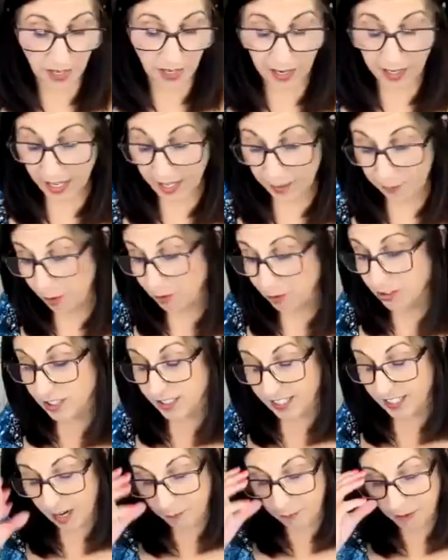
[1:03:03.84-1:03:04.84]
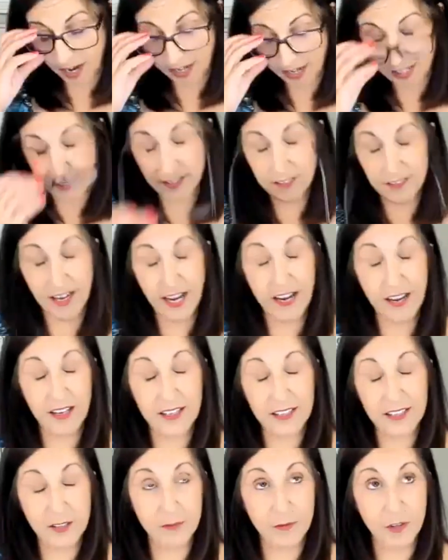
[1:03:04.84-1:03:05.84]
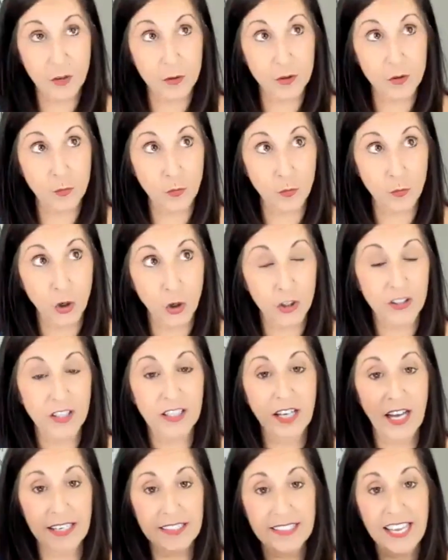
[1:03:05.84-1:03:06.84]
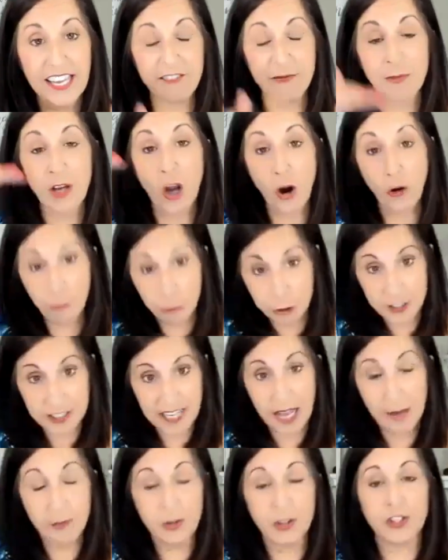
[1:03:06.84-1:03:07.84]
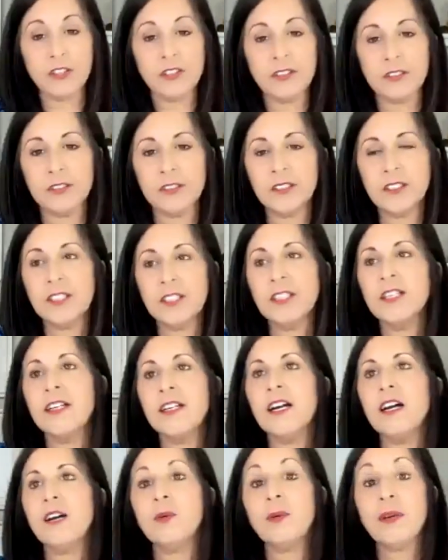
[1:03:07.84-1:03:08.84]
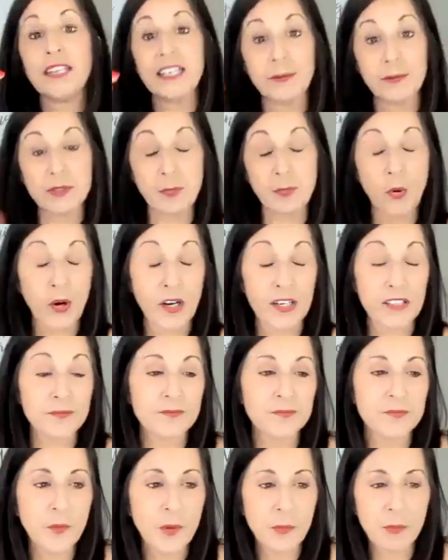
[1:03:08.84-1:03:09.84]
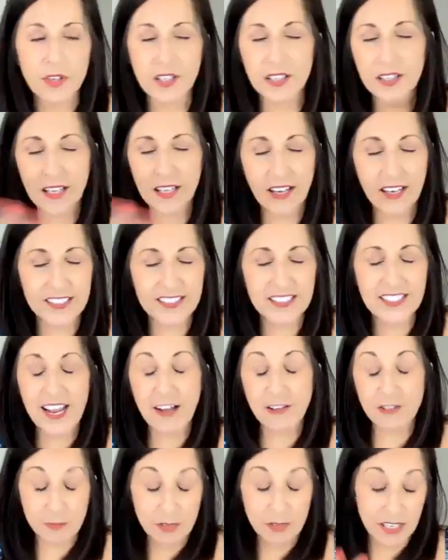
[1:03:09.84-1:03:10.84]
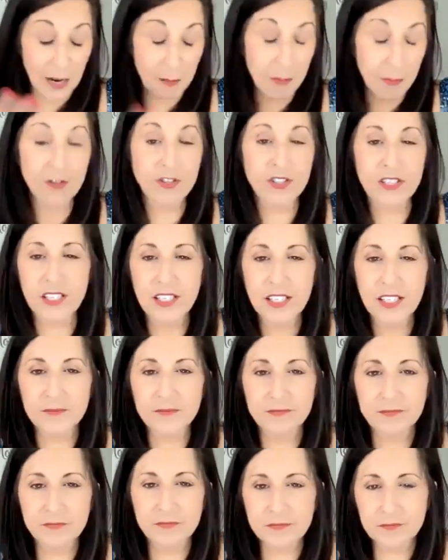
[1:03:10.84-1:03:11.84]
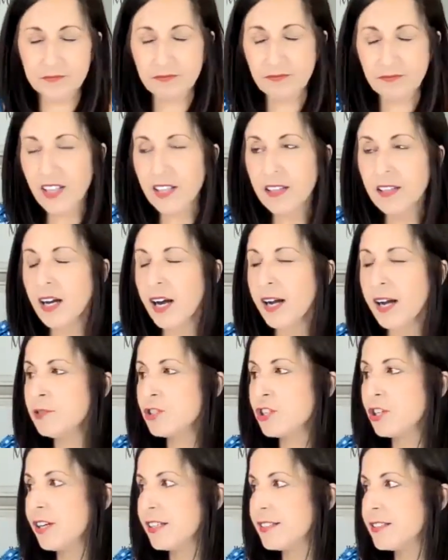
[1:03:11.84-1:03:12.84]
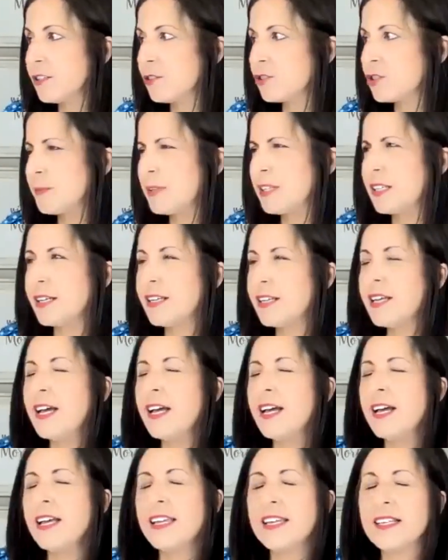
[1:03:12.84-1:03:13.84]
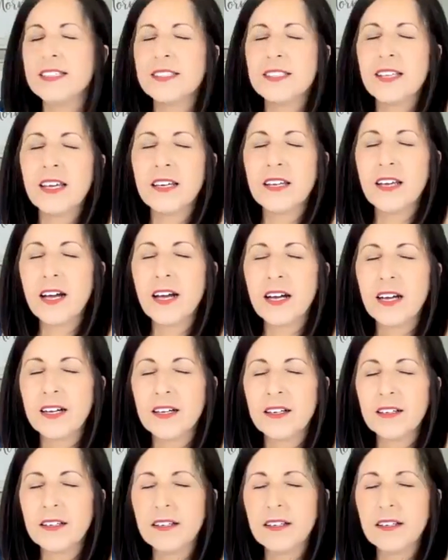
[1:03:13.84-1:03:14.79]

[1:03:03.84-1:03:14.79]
I, I posted it on my, I, it's this word that God gave me over Samuel when he was born. We put it like on his announcement and I posted it, uh, I'm sure, on social media is that uh,